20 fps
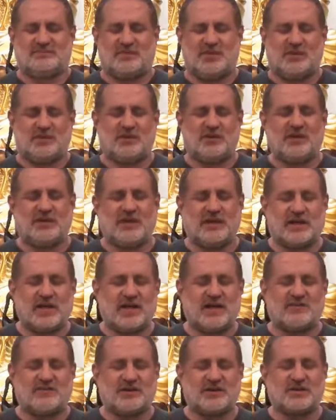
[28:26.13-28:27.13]
really
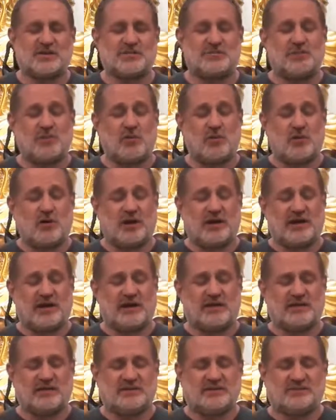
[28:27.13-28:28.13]
kind of
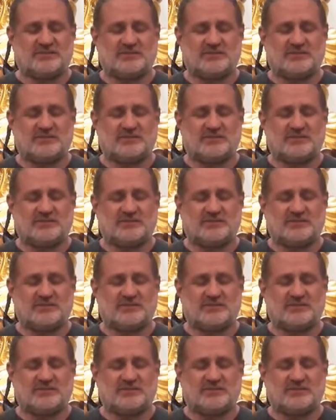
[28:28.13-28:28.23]
exploring